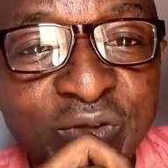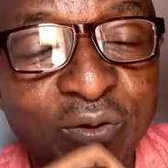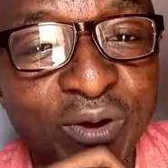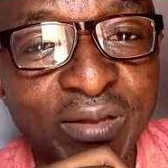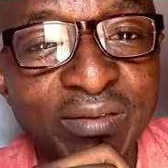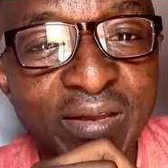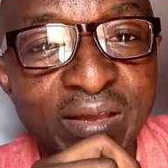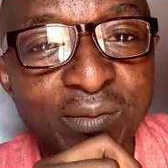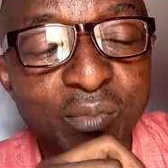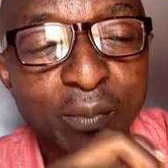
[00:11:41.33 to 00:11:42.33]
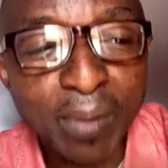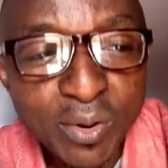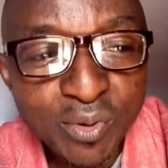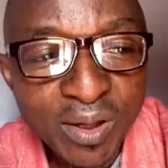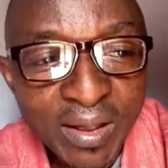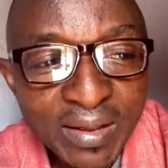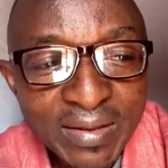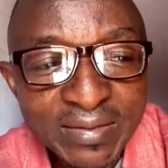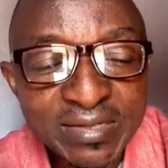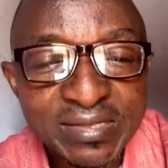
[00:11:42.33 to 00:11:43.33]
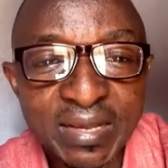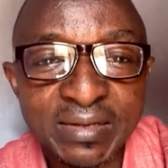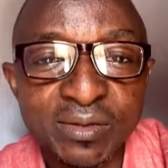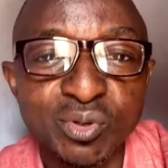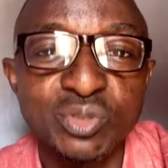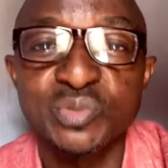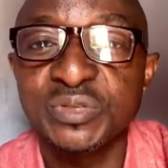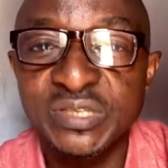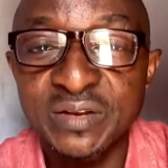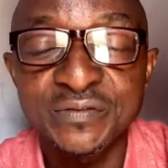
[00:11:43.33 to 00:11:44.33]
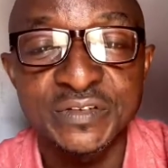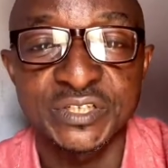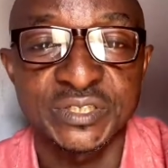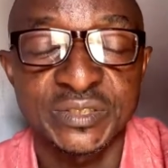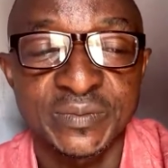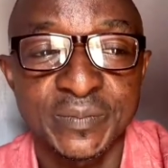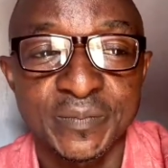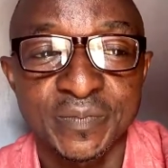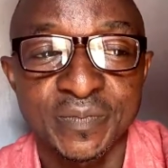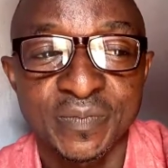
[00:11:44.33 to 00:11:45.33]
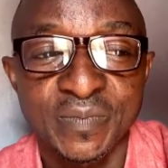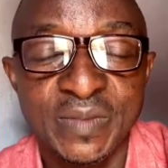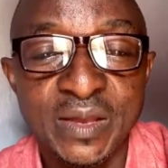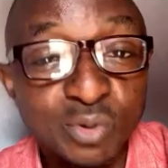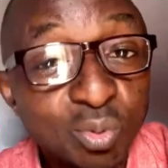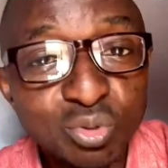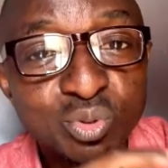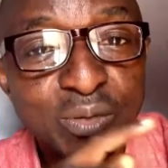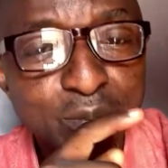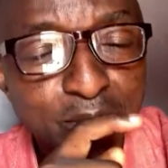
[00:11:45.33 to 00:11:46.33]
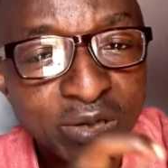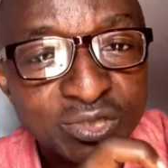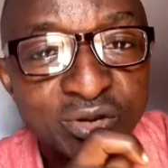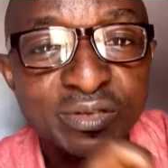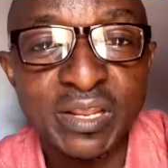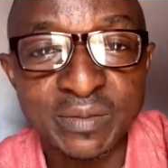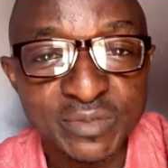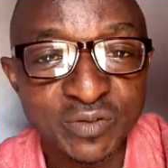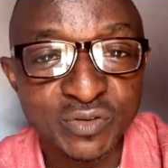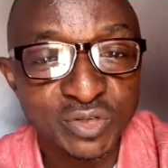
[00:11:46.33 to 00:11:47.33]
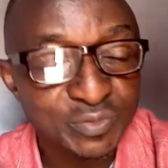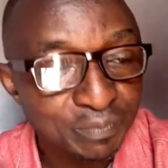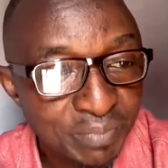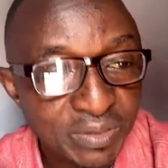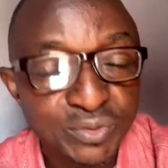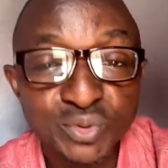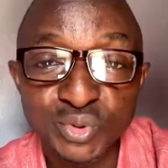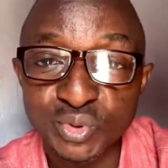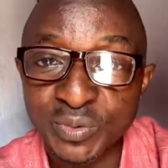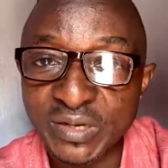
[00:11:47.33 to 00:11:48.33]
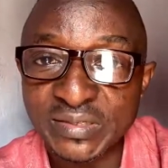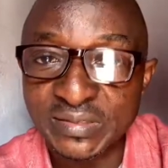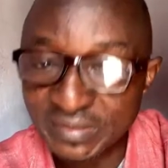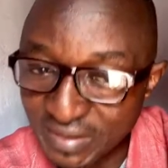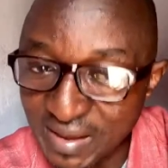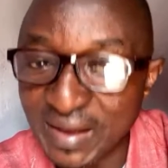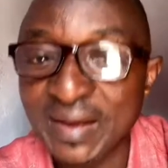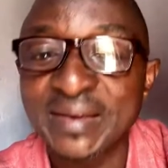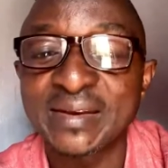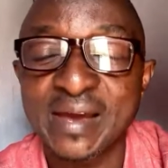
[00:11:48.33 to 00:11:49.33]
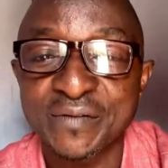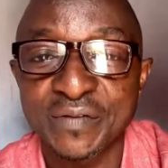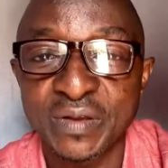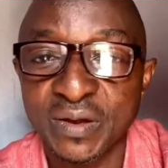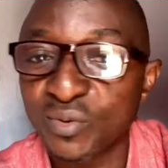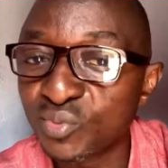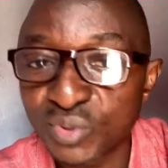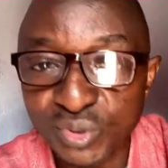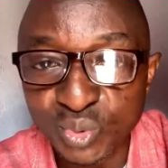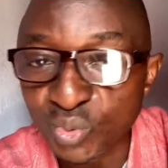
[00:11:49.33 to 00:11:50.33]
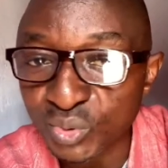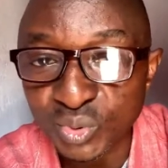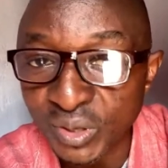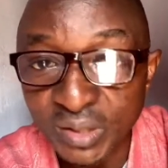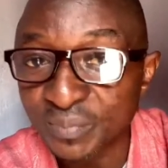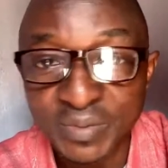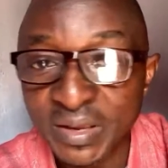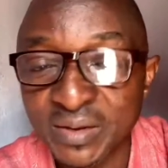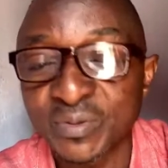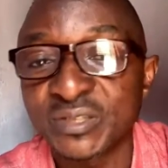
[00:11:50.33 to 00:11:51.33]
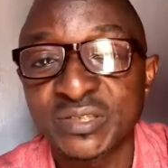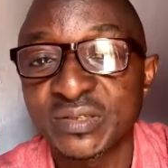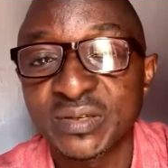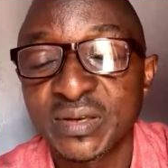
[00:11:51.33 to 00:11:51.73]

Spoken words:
All right, but Marwa decided not to be selfish. I don't want to mention names of those big YouTubers that are in Africa who doesn't want to help anybody.